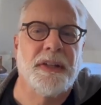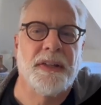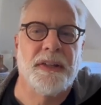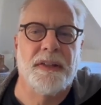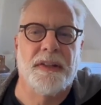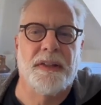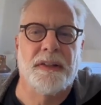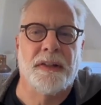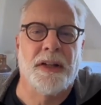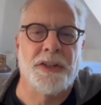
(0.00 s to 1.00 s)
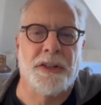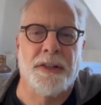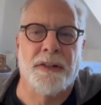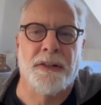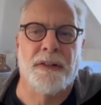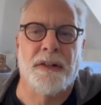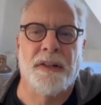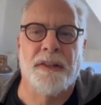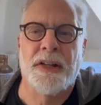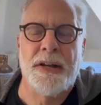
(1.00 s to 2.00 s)
and catch you later
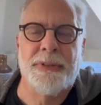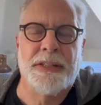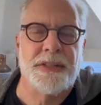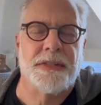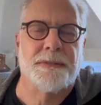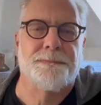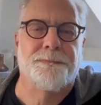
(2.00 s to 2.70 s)
in the comments.